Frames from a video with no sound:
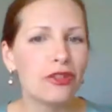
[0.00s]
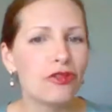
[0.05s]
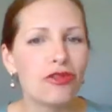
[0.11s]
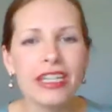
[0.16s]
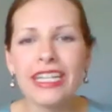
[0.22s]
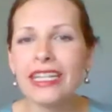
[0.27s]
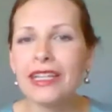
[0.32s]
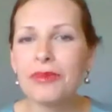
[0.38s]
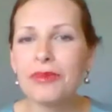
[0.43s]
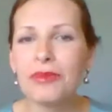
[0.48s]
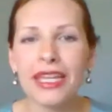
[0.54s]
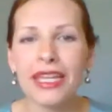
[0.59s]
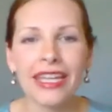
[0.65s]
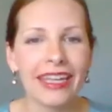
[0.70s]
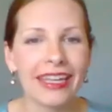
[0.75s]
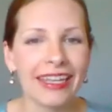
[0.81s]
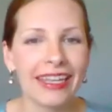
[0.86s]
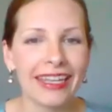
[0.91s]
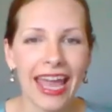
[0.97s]

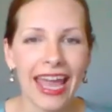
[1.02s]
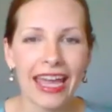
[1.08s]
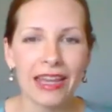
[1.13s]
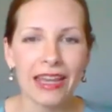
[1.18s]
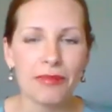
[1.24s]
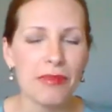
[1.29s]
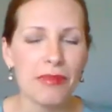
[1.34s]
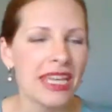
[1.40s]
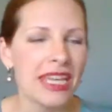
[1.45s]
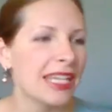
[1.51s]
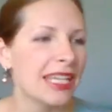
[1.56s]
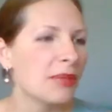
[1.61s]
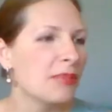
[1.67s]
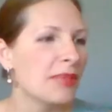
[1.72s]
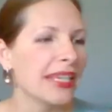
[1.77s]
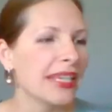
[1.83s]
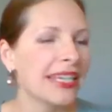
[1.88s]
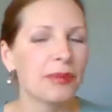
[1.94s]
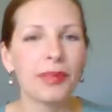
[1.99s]
Dreaming and making
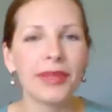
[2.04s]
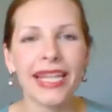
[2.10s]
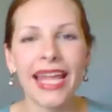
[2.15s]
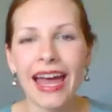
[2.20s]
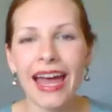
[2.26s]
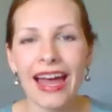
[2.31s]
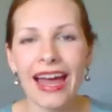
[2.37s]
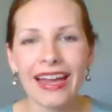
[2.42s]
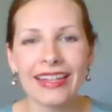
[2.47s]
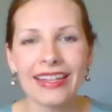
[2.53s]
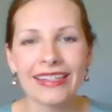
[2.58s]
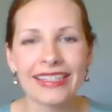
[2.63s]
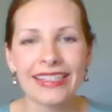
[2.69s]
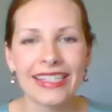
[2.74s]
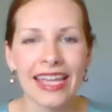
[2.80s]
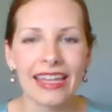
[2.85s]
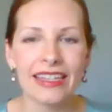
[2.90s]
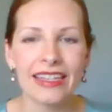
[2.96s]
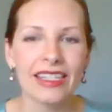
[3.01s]
big
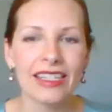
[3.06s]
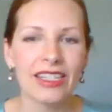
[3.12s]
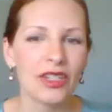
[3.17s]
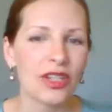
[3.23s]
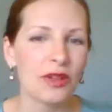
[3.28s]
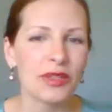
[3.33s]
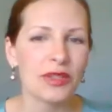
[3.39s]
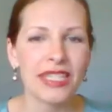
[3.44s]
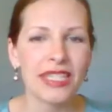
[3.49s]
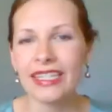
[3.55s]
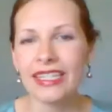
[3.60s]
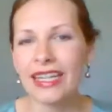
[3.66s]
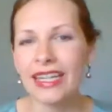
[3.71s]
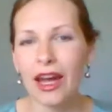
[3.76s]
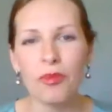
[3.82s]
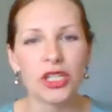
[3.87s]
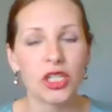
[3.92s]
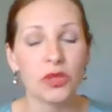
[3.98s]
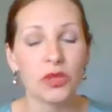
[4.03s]
plans and, you know, seeing
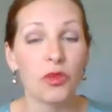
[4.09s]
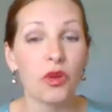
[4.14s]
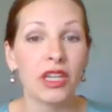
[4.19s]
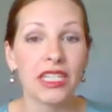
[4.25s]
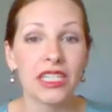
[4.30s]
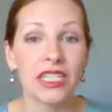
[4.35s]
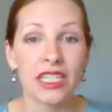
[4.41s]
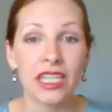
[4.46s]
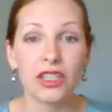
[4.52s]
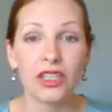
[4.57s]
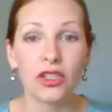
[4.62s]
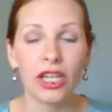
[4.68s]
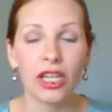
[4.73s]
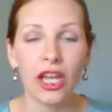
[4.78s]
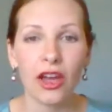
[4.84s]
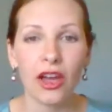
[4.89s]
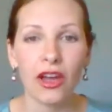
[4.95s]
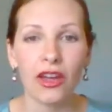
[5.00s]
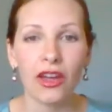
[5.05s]
how much more is there to
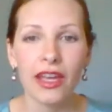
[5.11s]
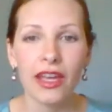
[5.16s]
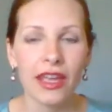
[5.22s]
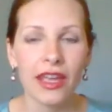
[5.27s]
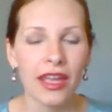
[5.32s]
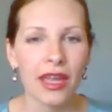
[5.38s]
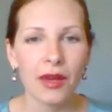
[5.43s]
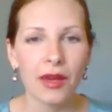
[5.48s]
learn.